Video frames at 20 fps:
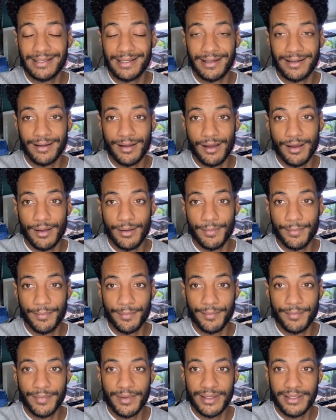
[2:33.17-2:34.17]

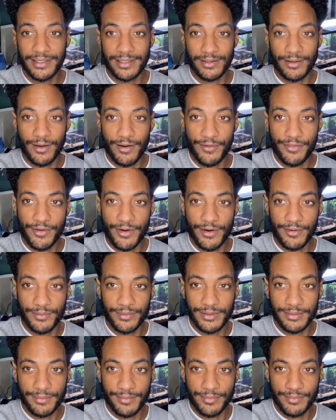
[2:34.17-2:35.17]
You know,
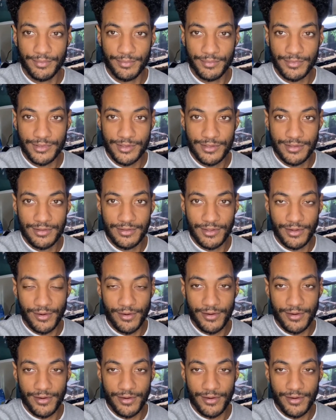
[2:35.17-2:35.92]
there